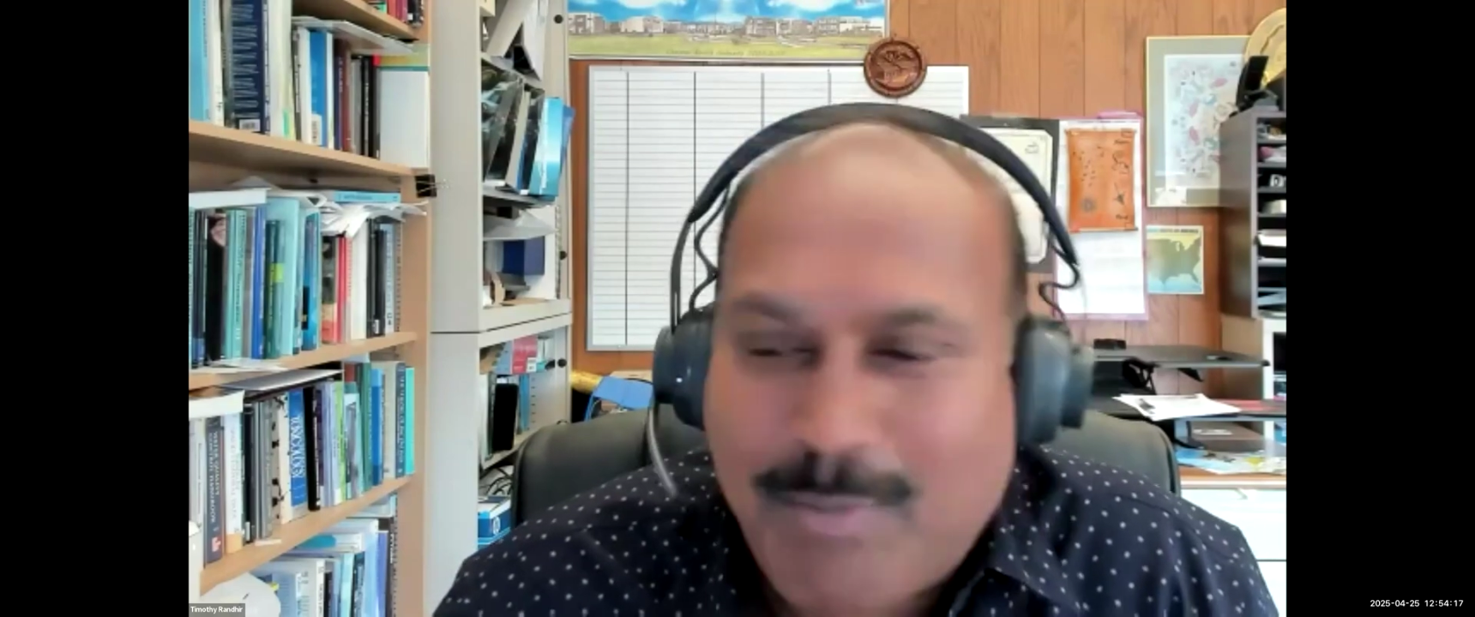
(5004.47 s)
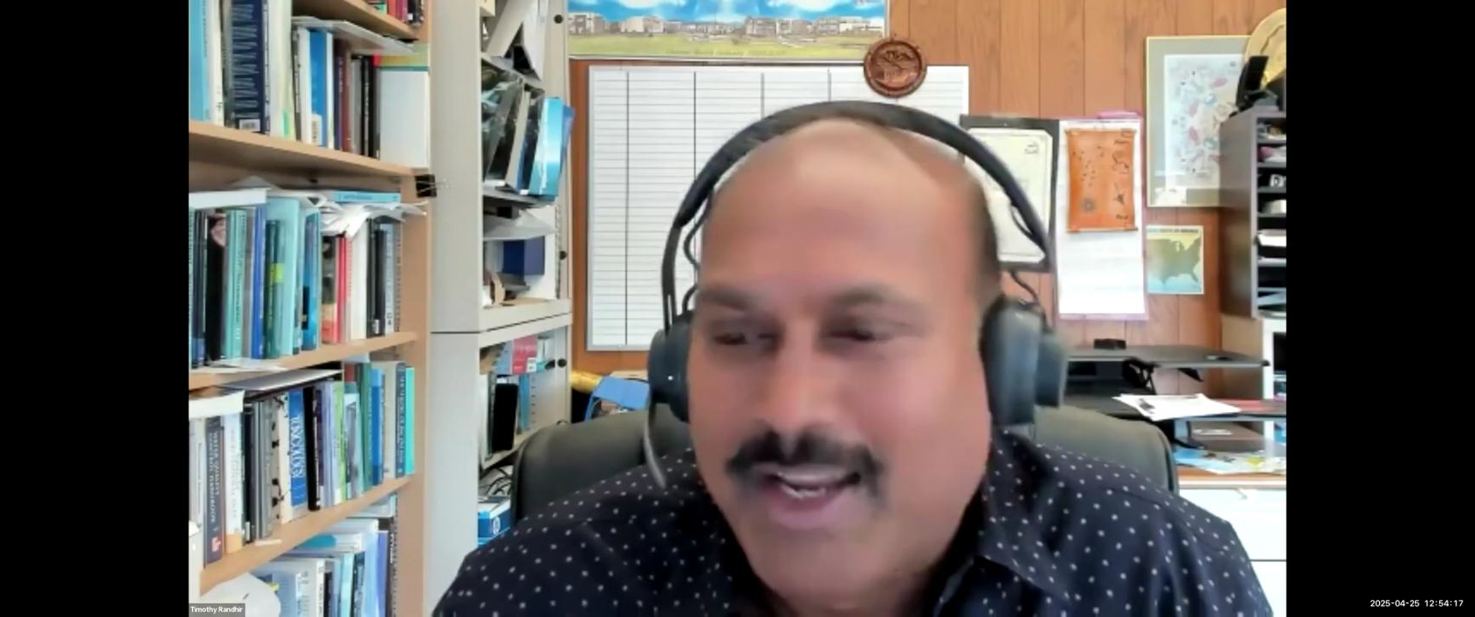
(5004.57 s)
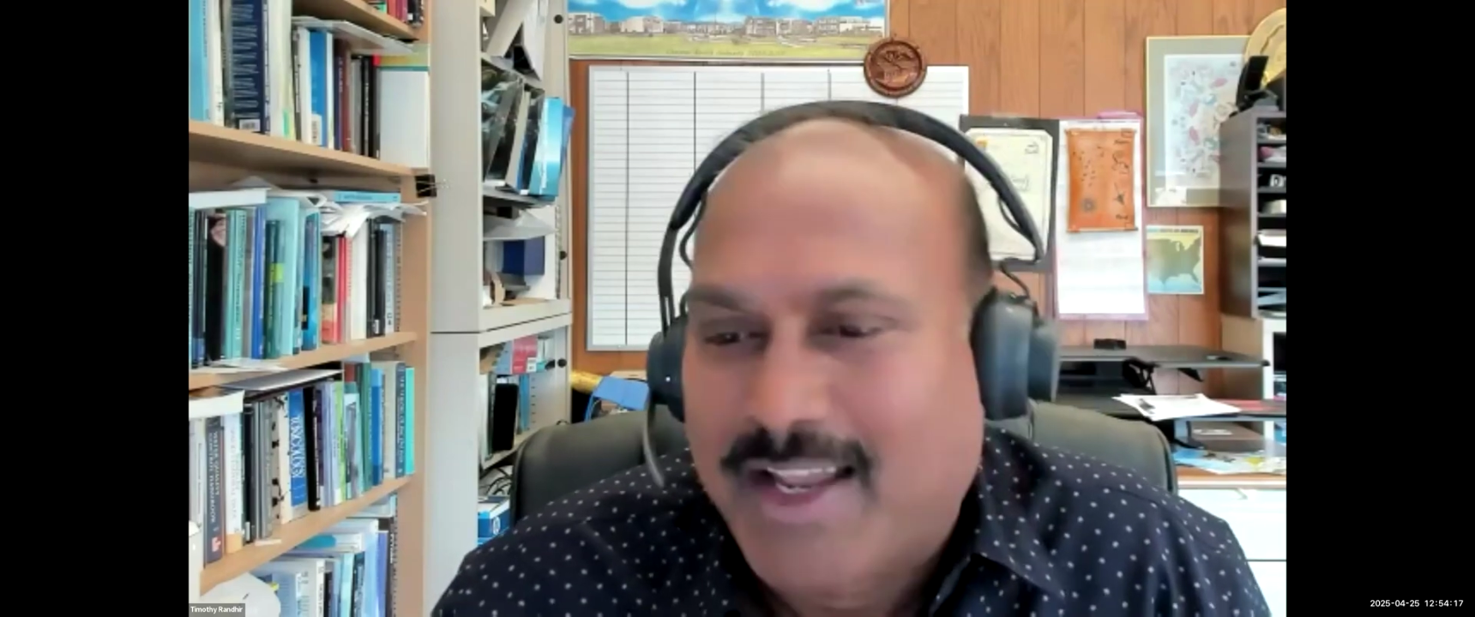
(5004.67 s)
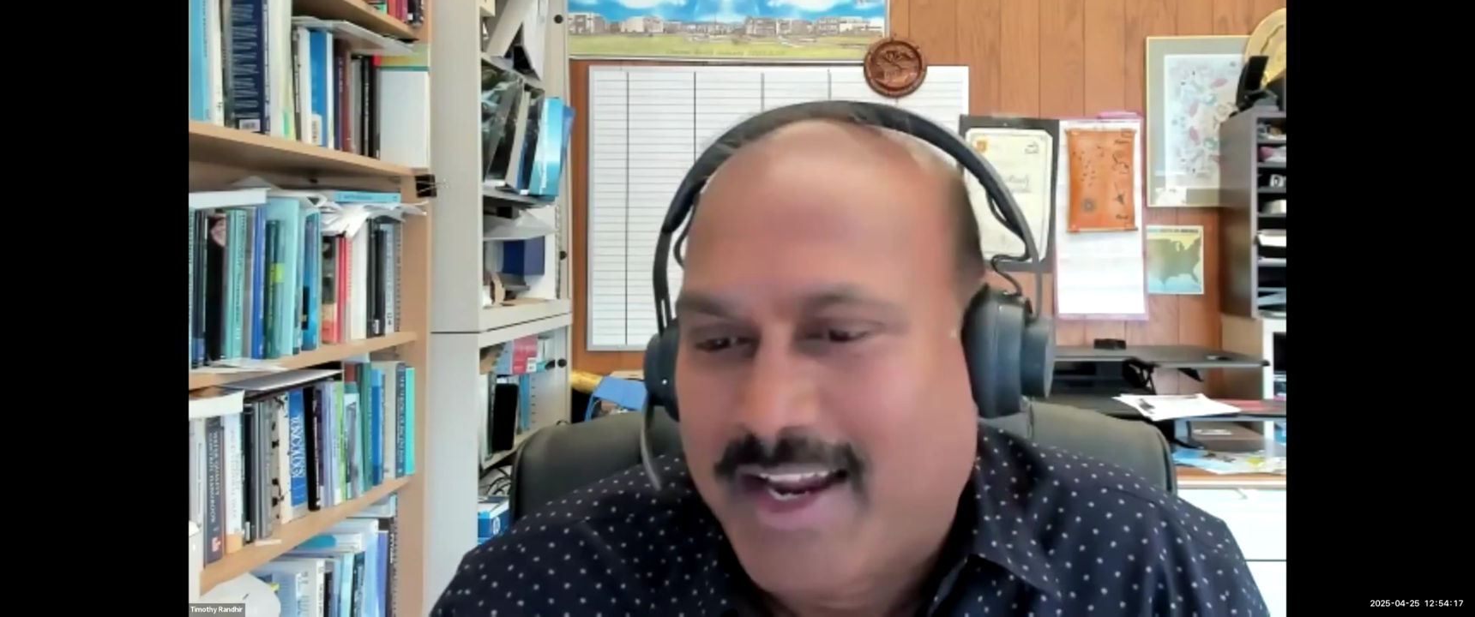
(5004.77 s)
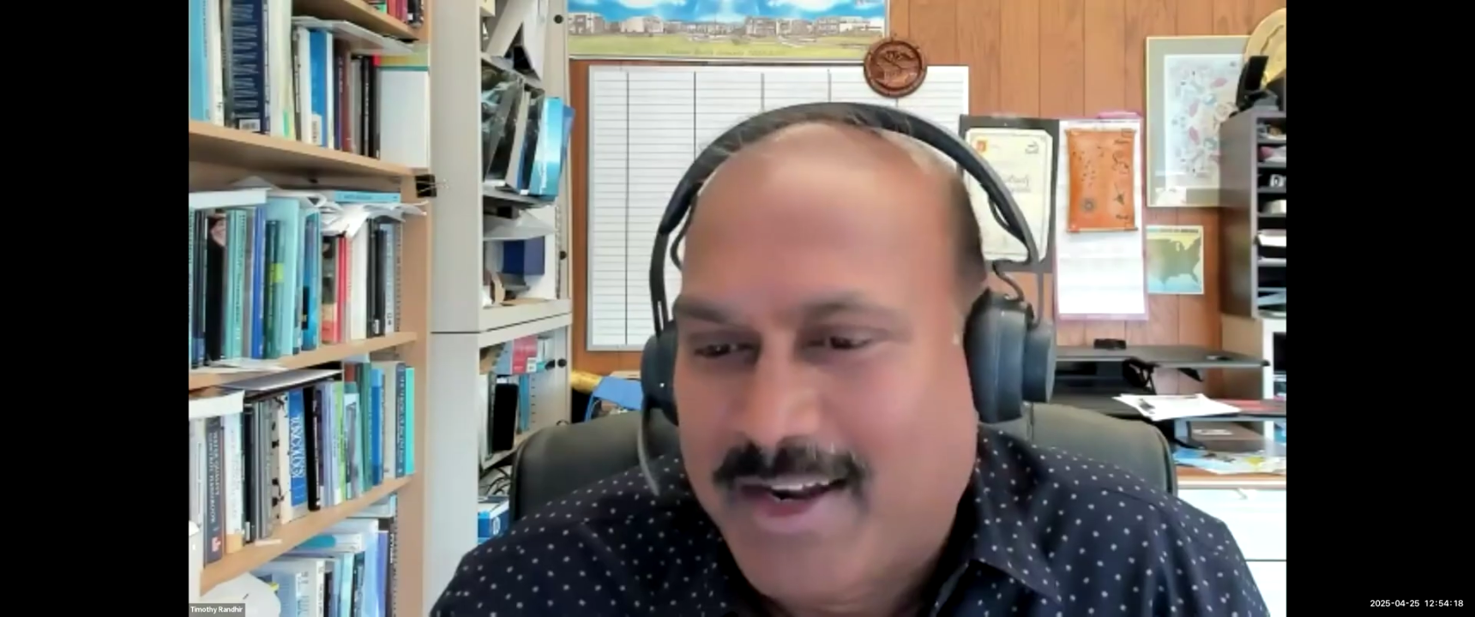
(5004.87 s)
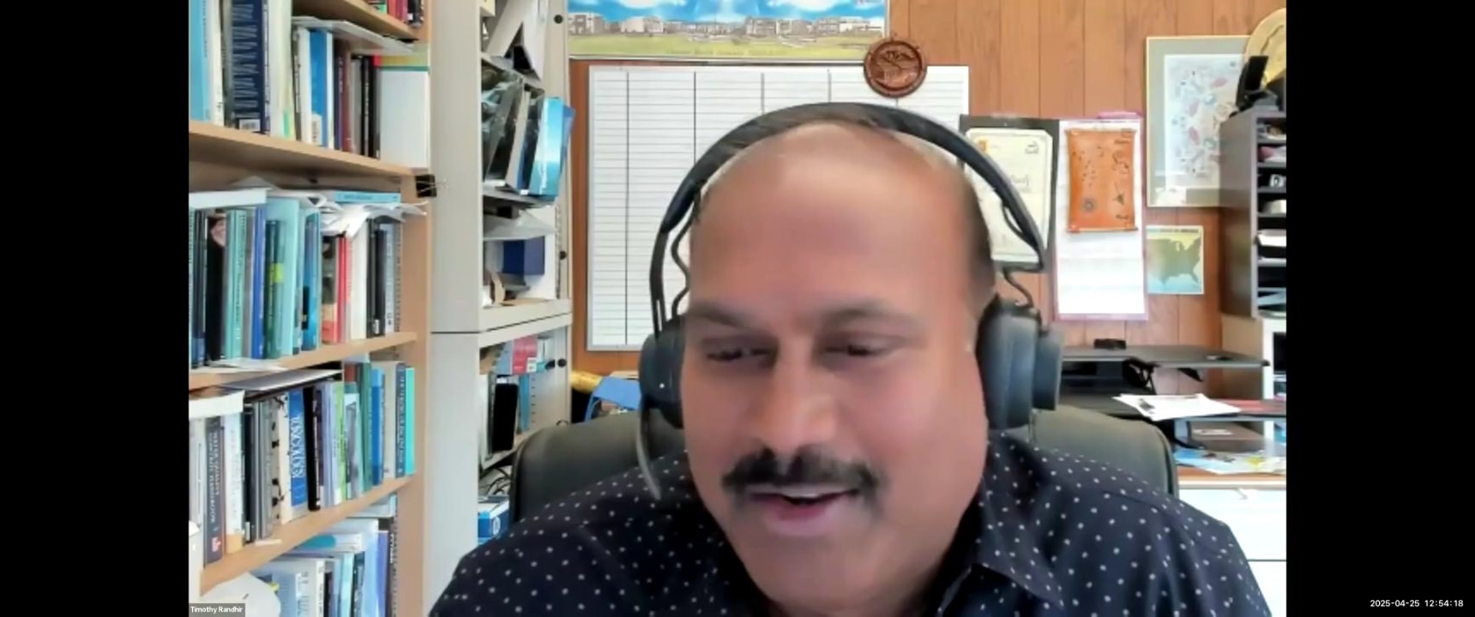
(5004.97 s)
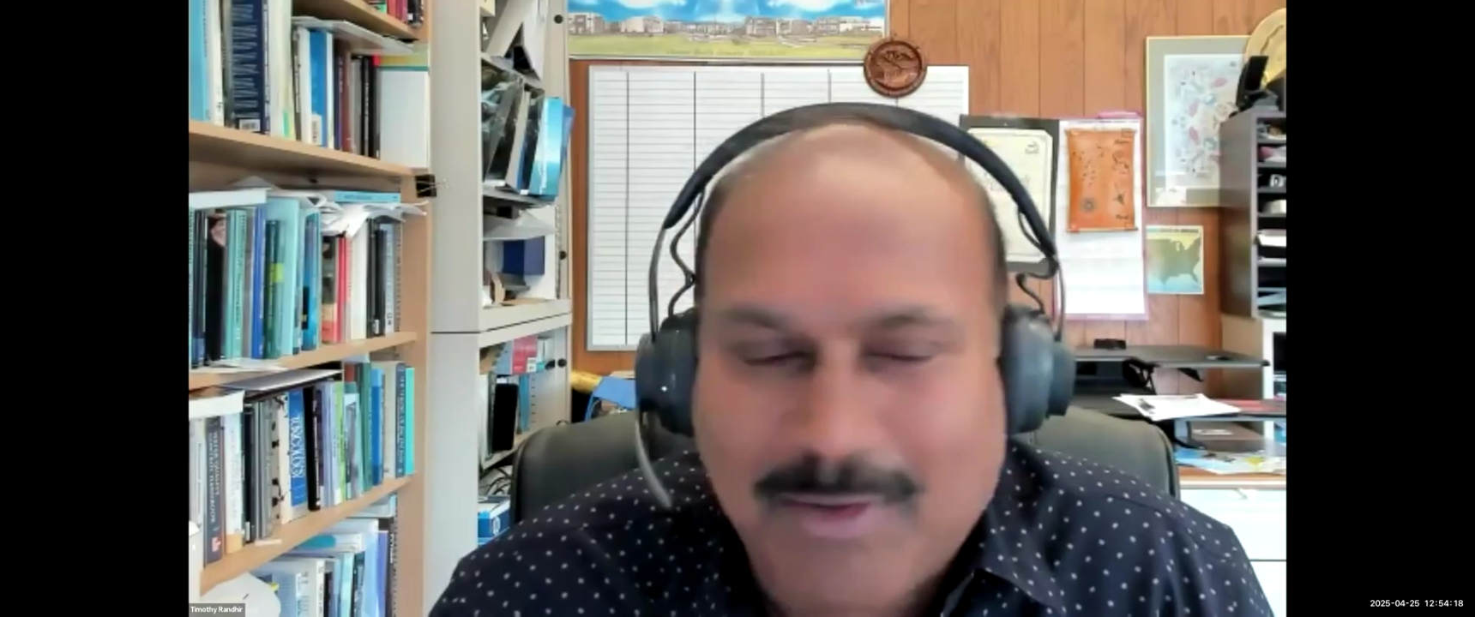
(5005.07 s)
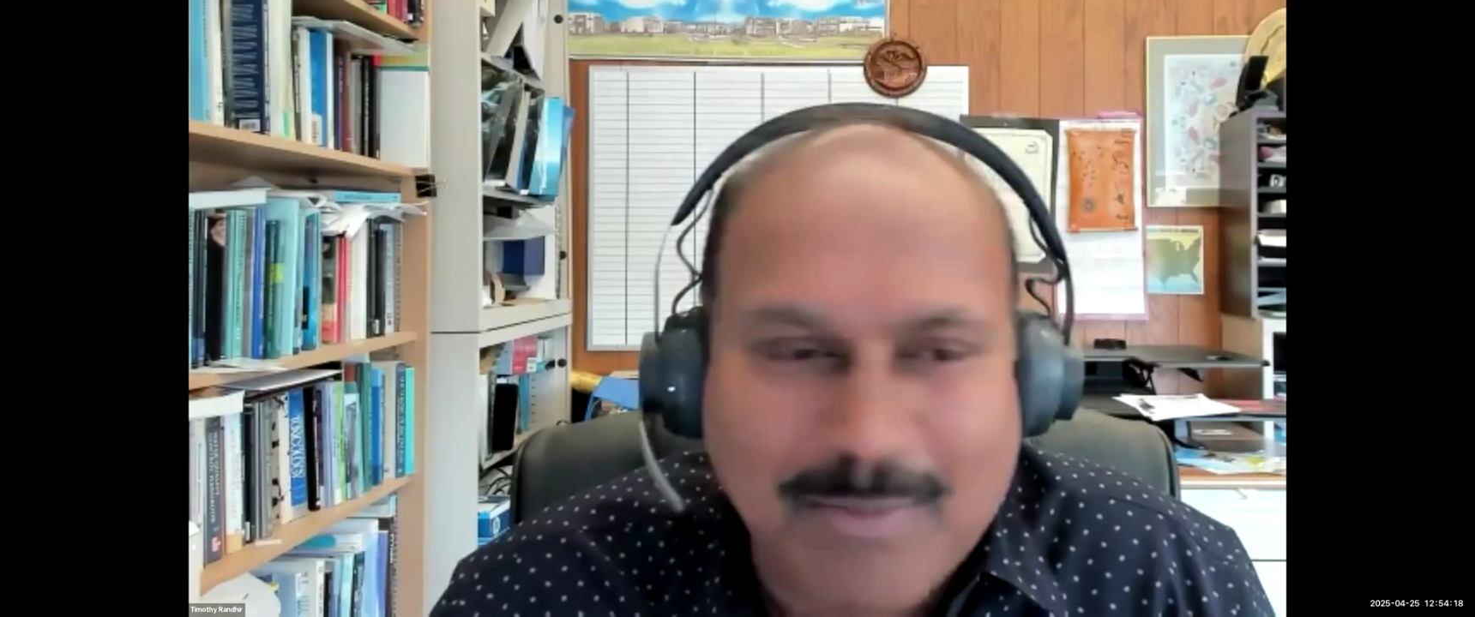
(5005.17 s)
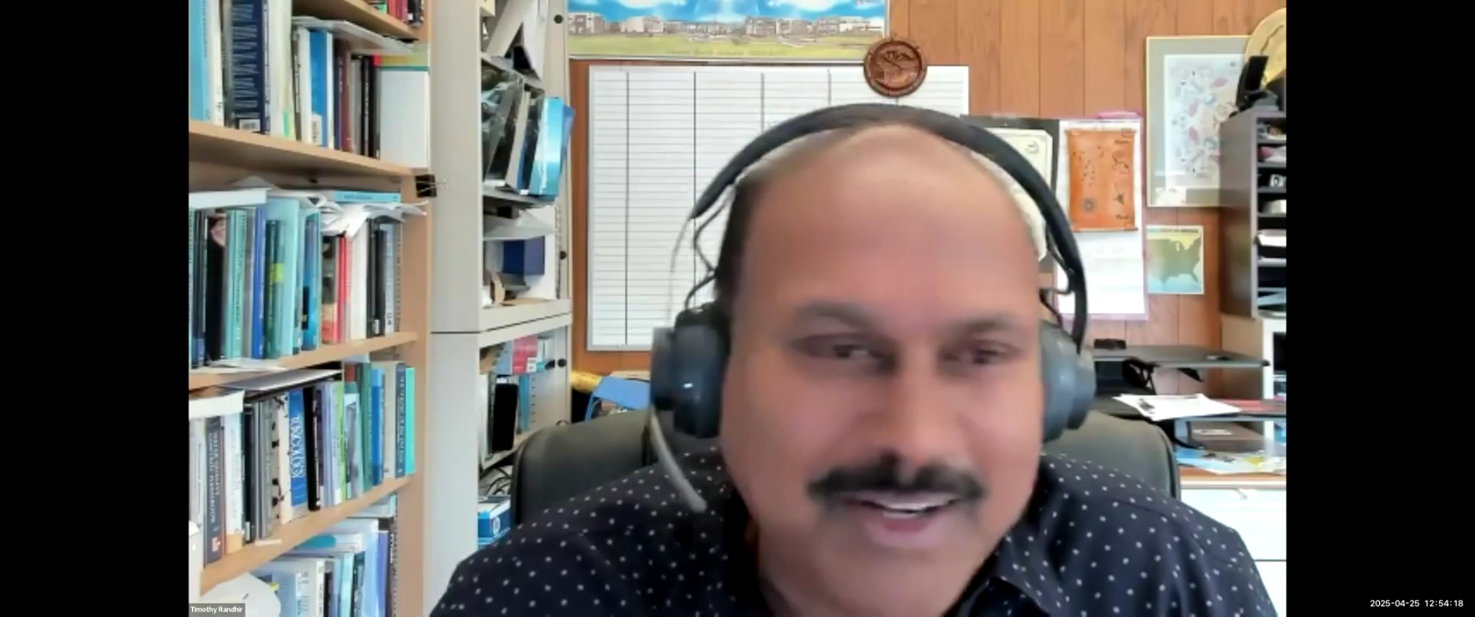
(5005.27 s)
a big hand,